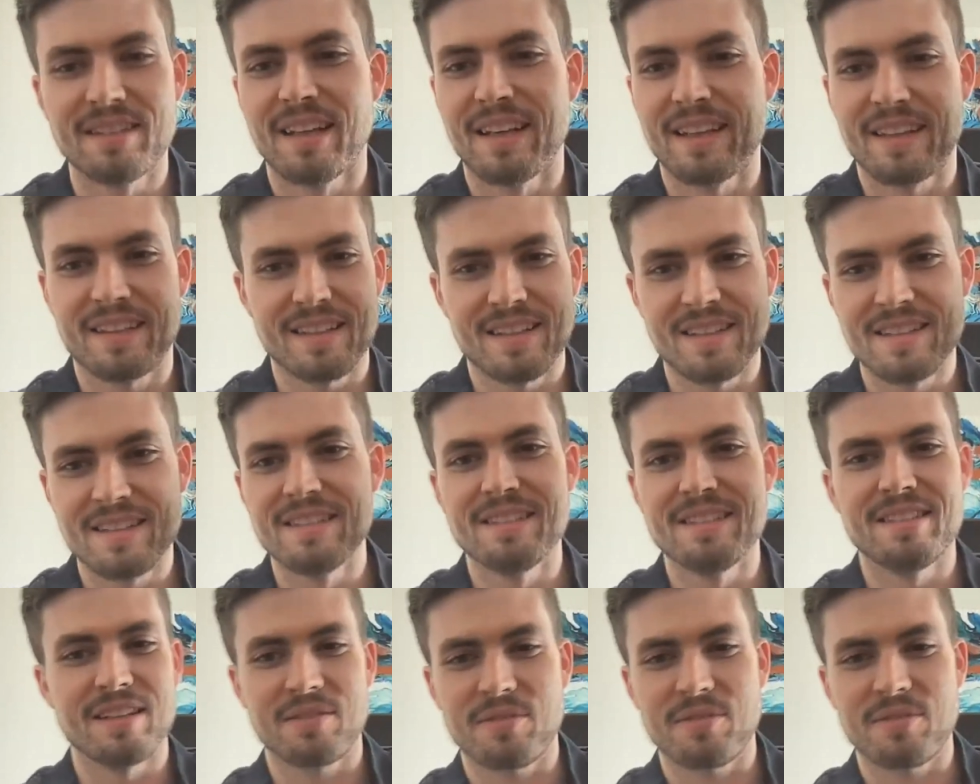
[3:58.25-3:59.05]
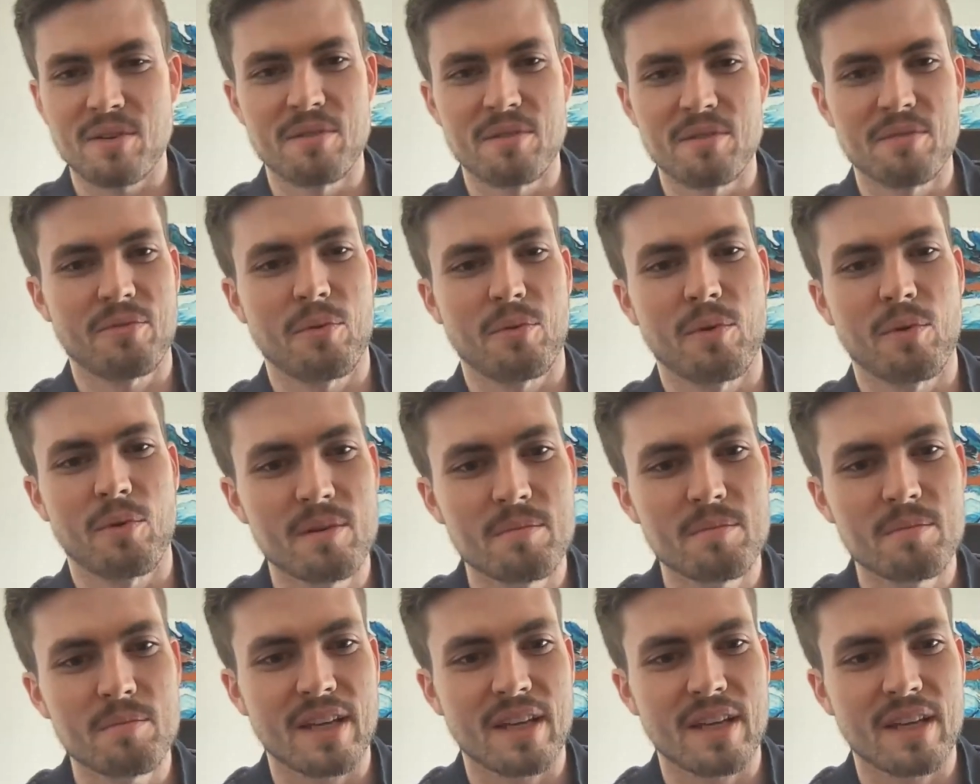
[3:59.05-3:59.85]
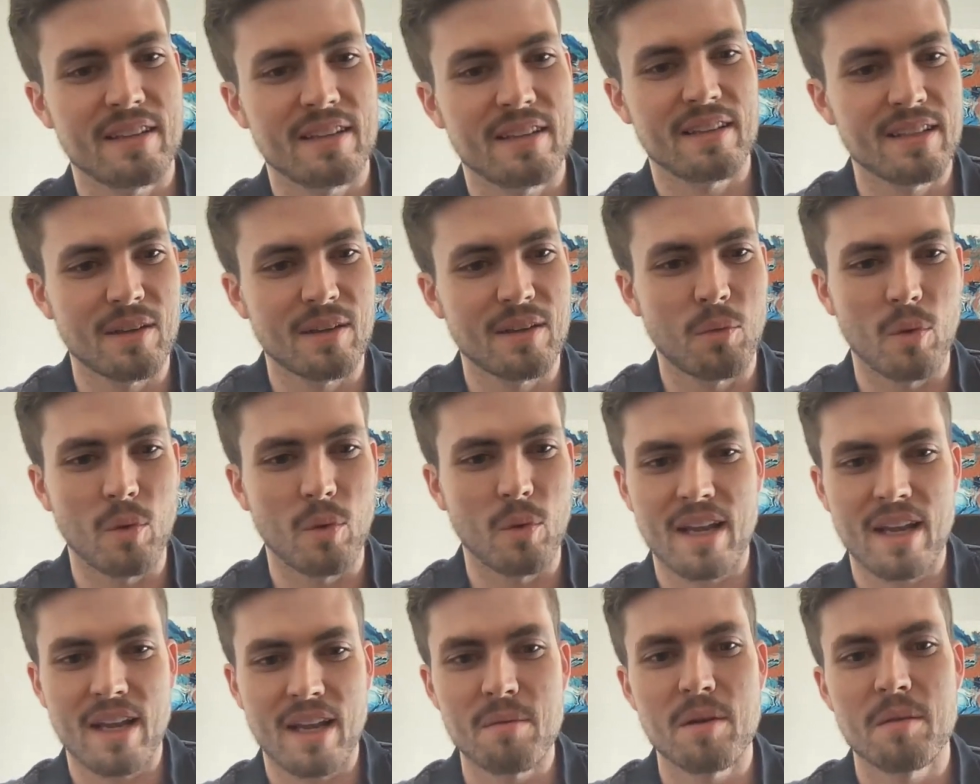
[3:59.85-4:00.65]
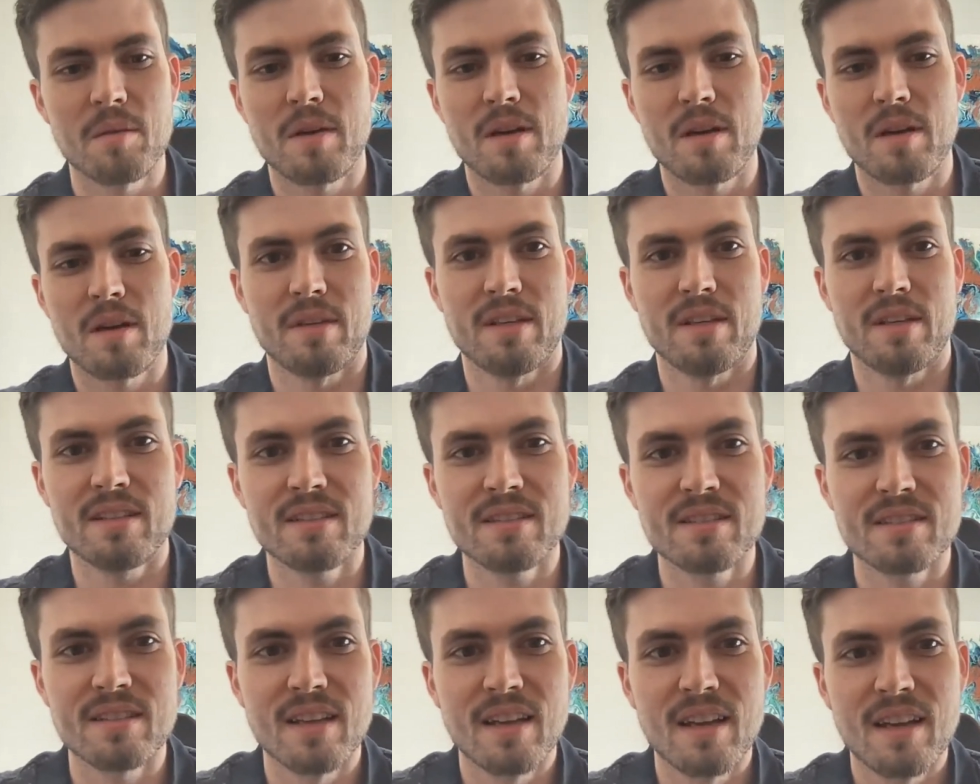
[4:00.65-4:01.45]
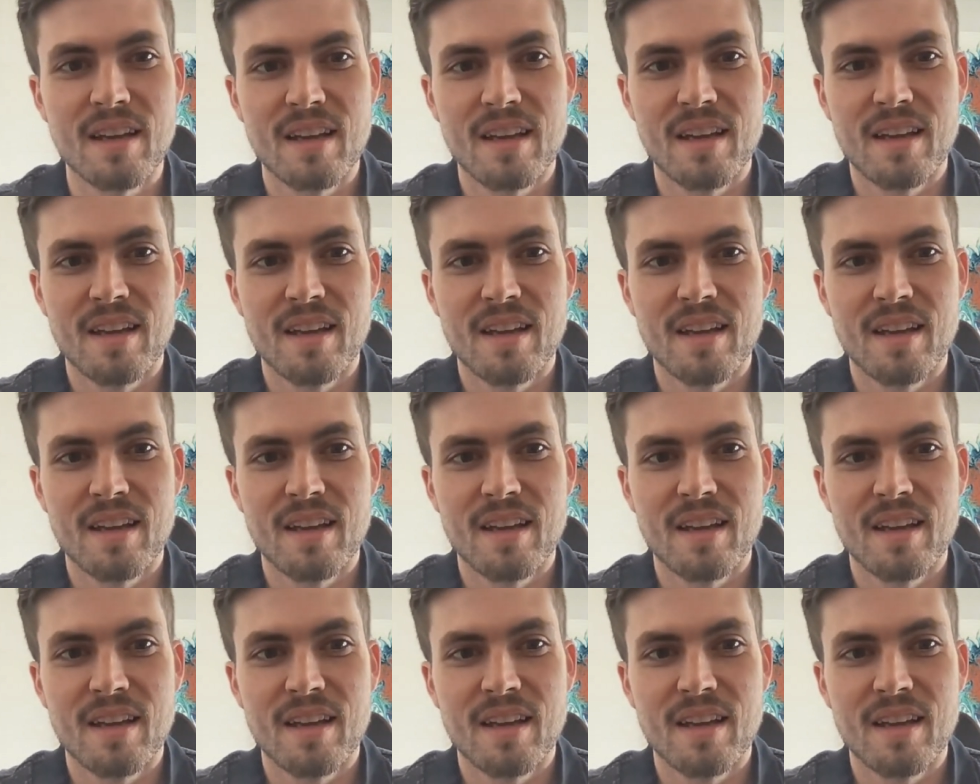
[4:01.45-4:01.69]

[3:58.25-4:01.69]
like in different forms, think what MMM is,